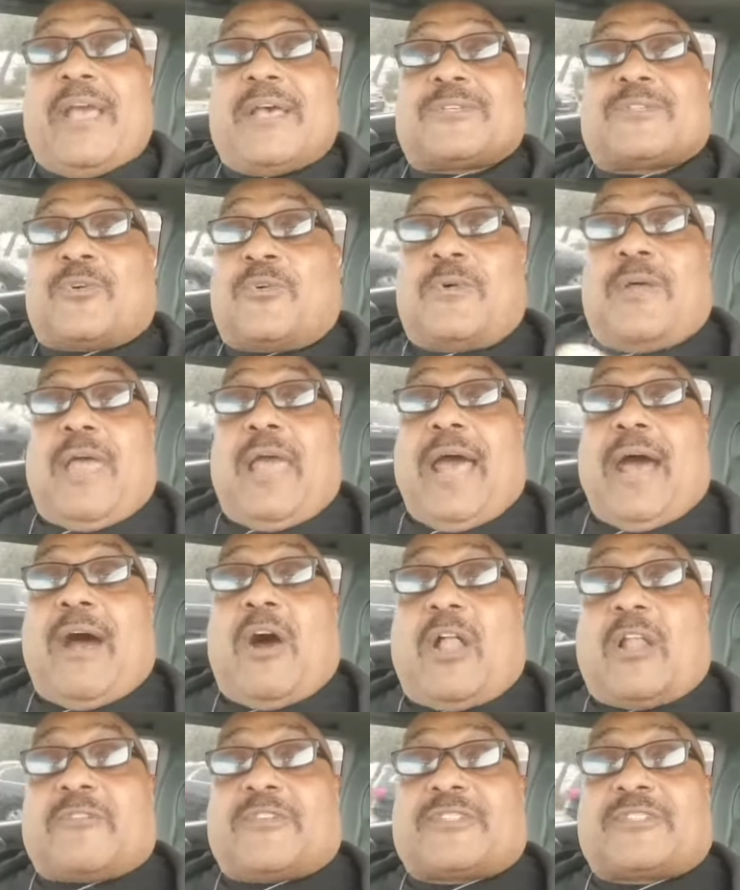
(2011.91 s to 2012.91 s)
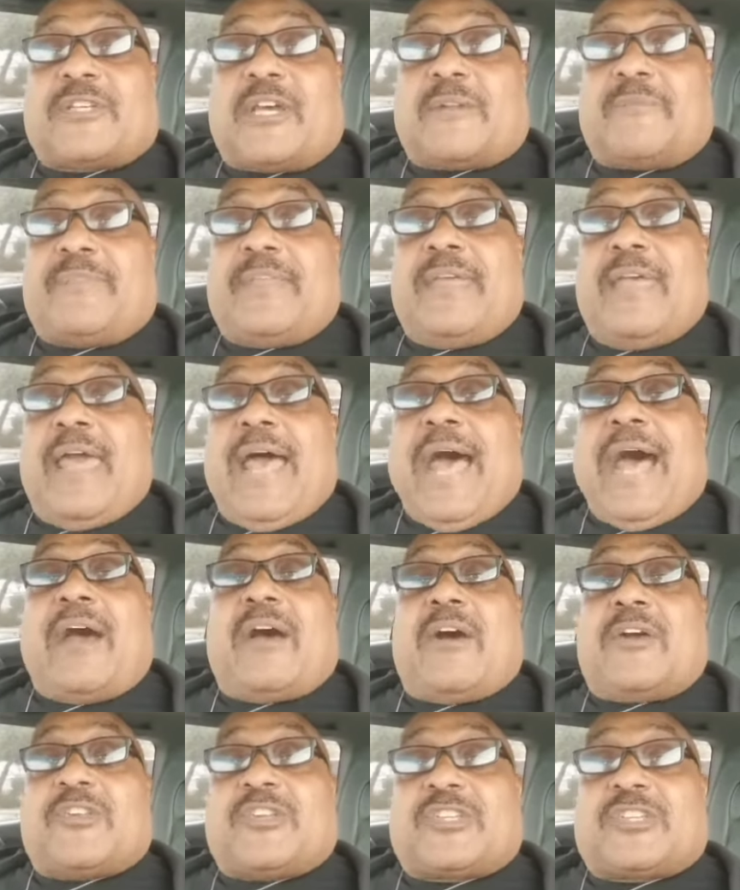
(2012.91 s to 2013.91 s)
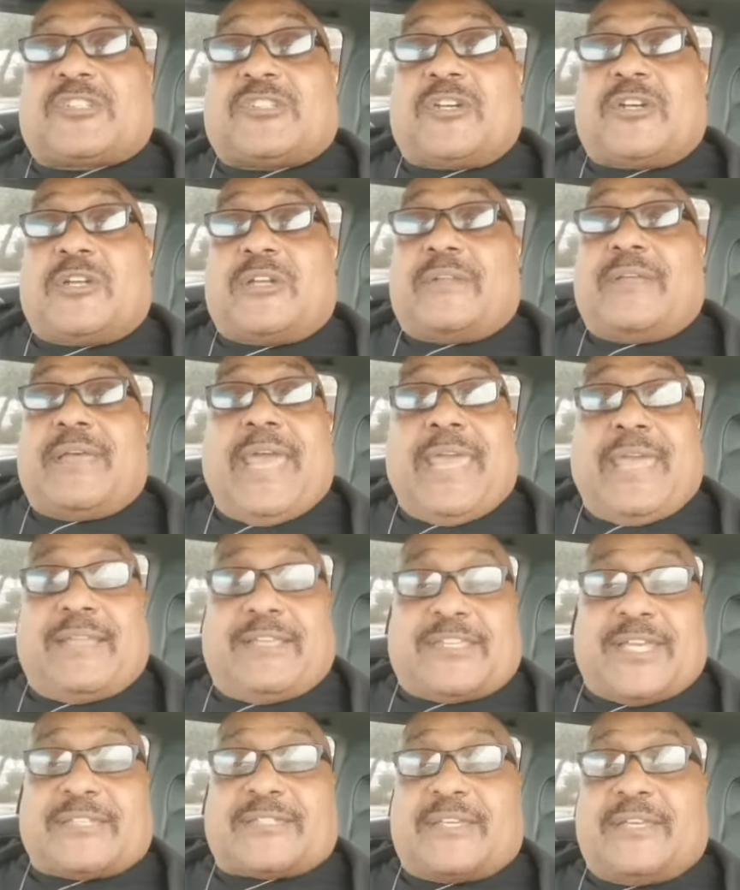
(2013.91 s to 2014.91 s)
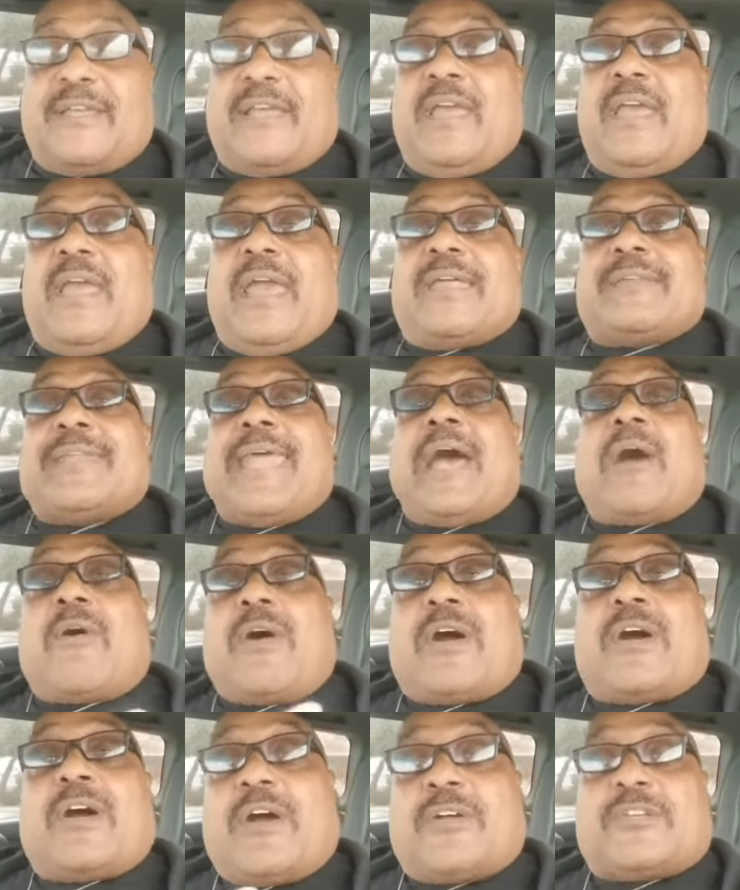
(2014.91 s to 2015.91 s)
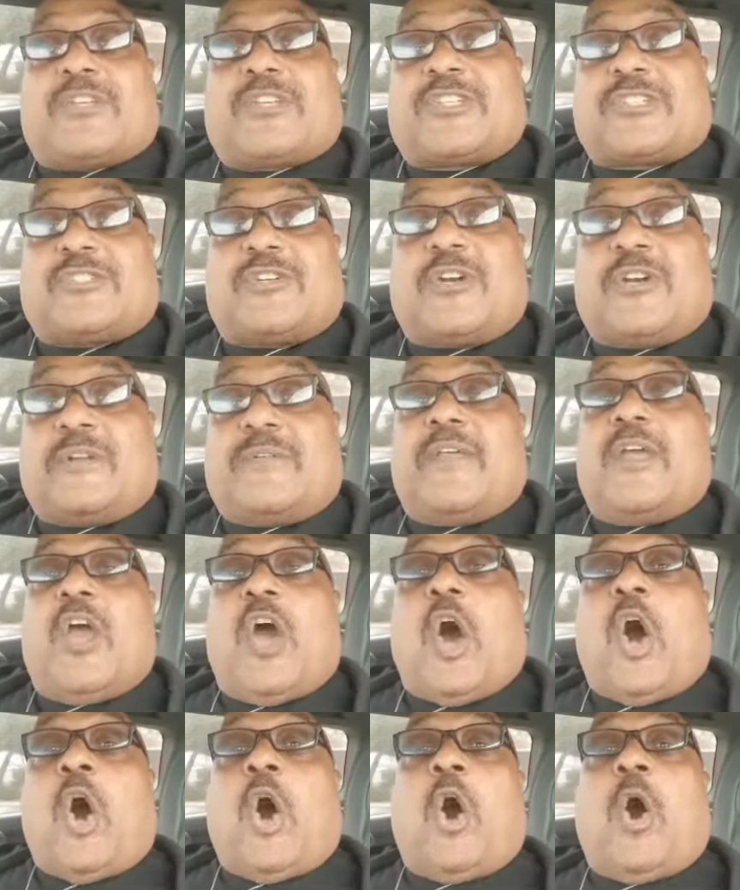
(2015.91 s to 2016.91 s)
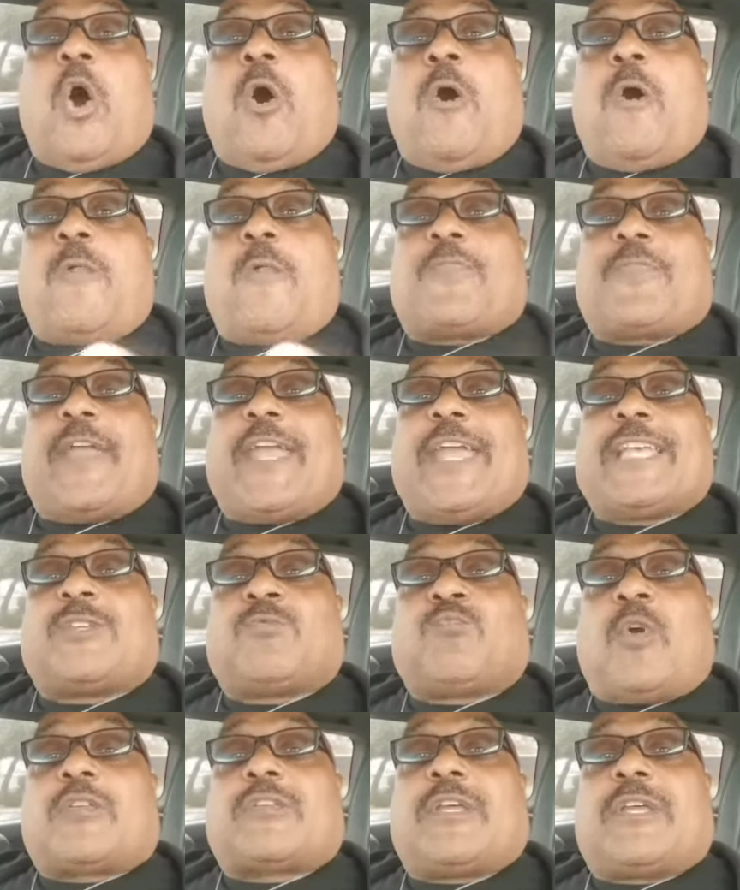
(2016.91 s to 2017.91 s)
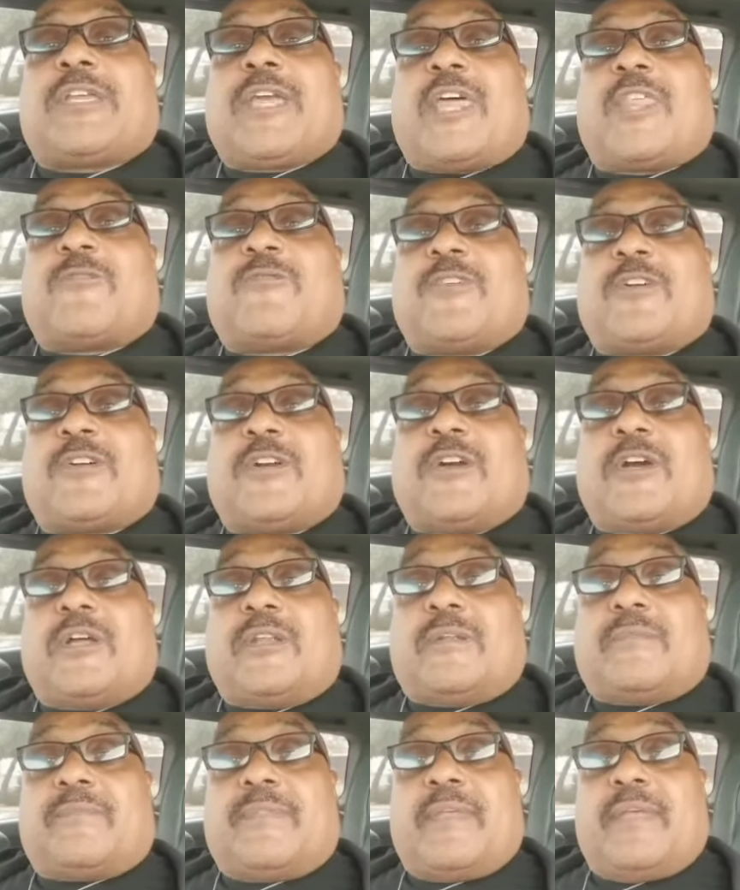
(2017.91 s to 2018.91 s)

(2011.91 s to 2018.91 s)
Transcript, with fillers: So all of a sudden, I understood. Hey, Jay Z, now I understood all things work together for good.